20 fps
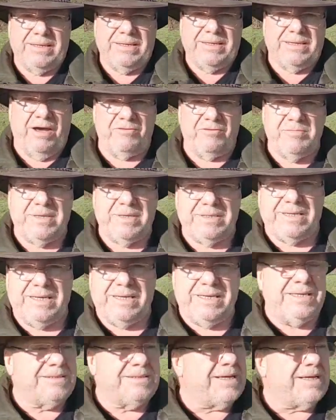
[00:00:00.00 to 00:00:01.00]
the government
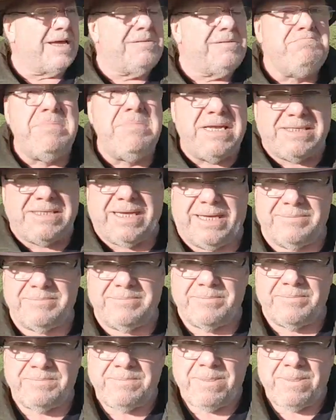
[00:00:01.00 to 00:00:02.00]
is admitting
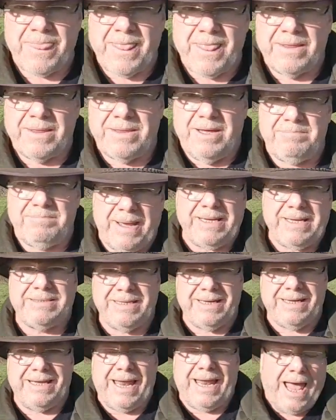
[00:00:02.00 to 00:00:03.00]
that
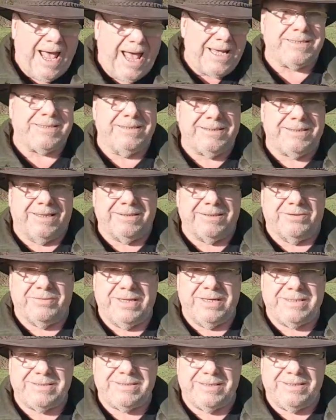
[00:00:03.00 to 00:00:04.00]
basically it hasn't done the
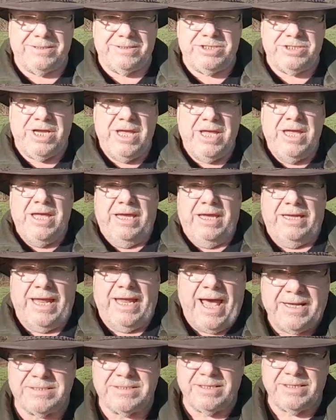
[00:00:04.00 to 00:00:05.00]
research, it
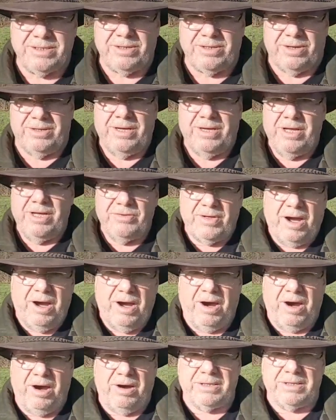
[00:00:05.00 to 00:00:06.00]
hasn't got the
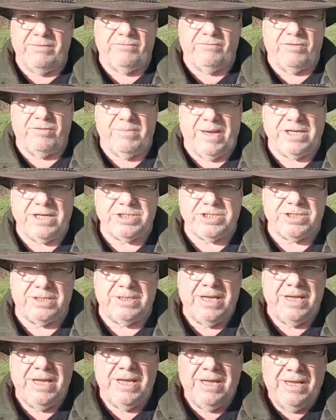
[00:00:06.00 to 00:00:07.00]
hard
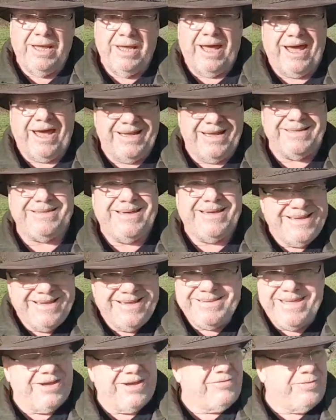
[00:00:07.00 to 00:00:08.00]
information, and
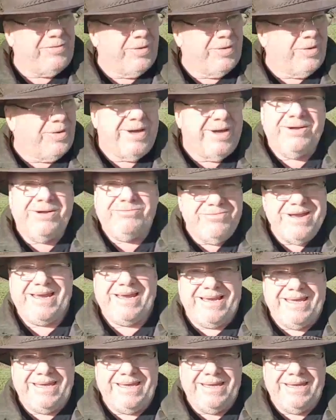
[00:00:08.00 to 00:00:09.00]
therefore,
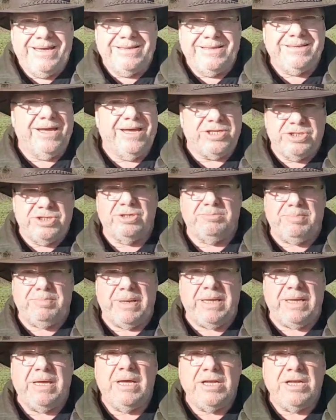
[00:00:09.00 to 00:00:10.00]
really, there should
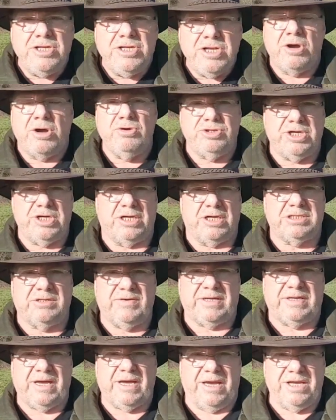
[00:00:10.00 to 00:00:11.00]
be no
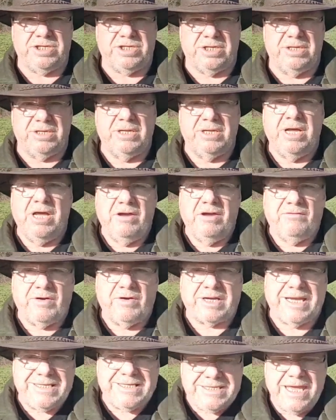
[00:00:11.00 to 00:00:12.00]
justification for
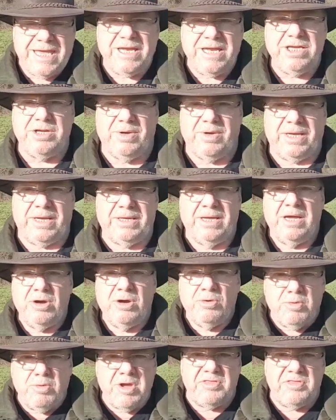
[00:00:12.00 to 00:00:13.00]
continuing
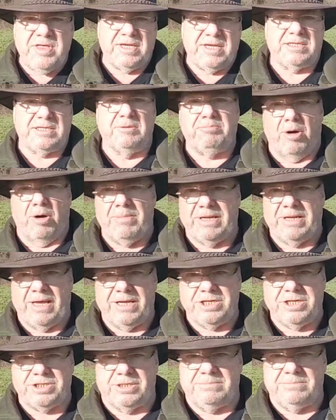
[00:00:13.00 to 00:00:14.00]
with this
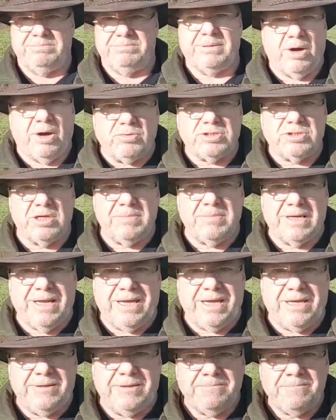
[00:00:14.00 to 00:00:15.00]
abomination. But
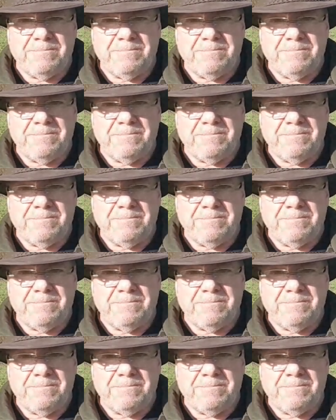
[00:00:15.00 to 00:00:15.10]
ultimately,